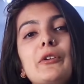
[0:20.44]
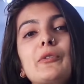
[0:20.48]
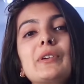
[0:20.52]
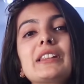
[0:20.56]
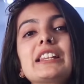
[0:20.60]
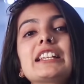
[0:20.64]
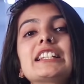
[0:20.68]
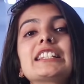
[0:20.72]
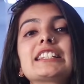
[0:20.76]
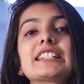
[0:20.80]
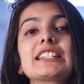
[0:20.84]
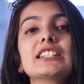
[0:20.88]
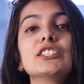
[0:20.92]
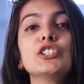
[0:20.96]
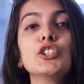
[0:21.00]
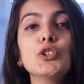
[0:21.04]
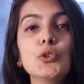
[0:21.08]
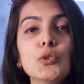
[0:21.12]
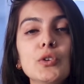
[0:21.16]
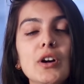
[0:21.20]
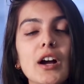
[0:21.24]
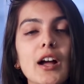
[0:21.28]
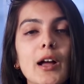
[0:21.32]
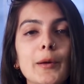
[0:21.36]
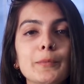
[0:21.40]
but with its
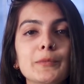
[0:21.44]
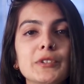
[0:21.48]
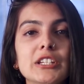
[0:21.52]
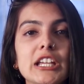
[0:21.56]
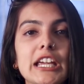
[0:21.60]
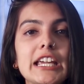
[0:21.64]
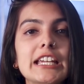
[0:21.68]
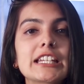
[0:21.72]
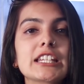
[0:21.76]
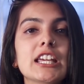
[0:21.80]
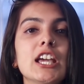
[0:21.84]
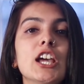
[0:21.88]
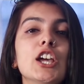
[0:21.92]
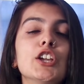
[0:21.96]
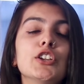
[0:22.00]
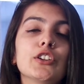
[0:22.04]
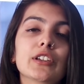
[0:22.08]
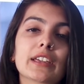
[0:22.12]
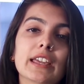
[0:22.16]
new update,